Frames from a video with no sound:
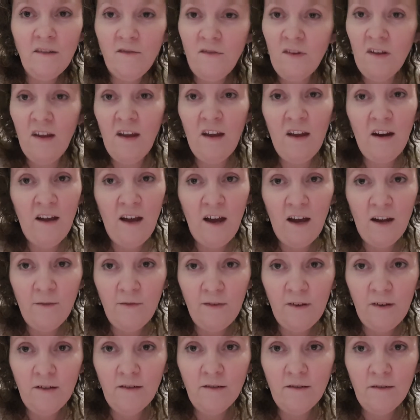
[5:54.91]
If you can get out
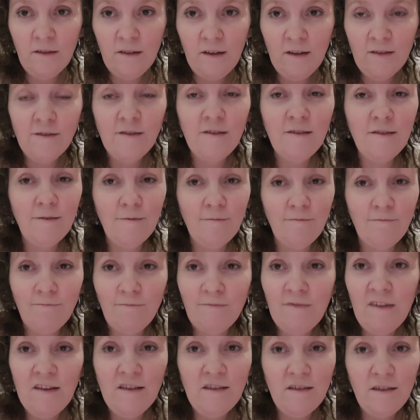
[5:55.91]
of it, it's
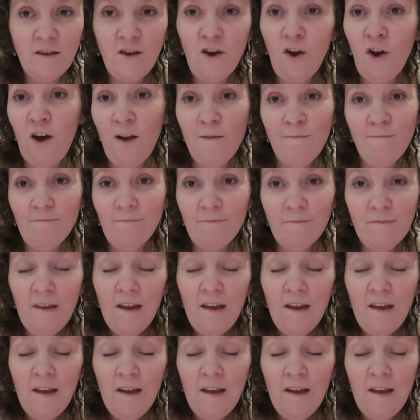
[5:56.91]
time.